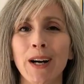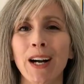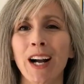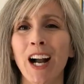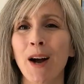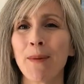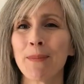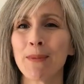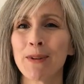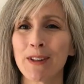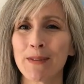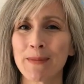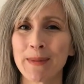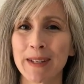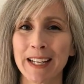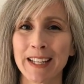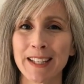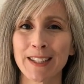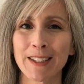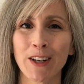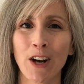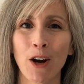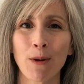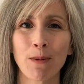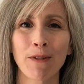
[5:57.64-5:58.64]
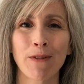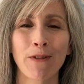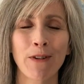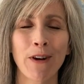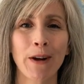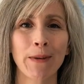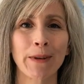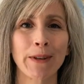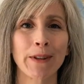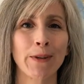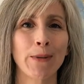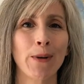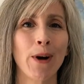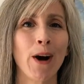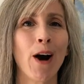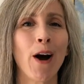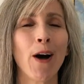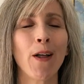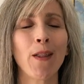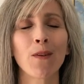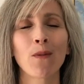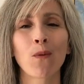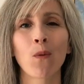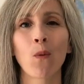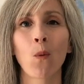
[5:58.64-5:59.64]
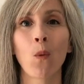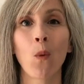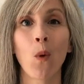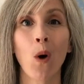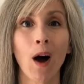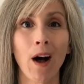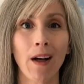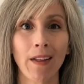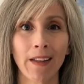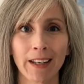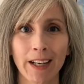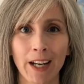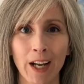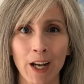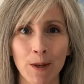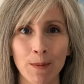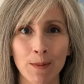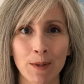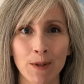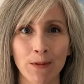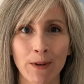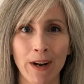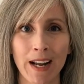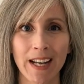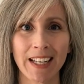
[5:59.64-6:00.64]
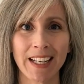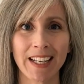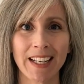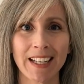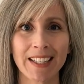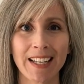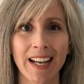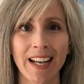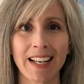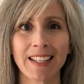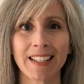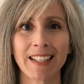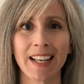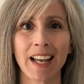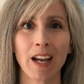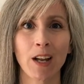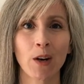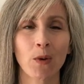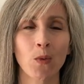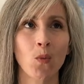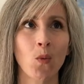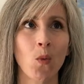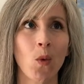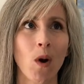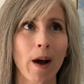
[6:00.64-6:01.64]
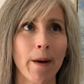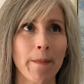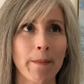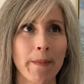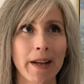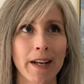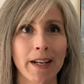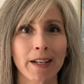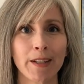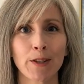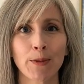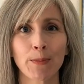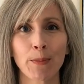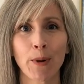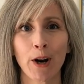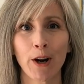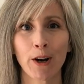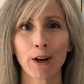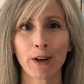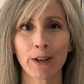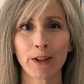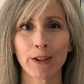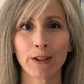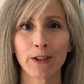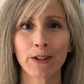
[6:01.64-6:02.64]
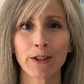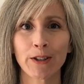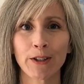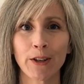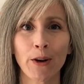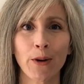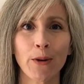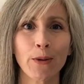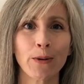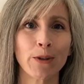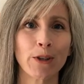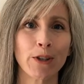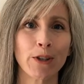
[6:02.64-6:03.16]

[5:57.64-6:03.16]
a couple of minutes ago, before I went through all of WalletHub's rankings, I said, what makes Parker so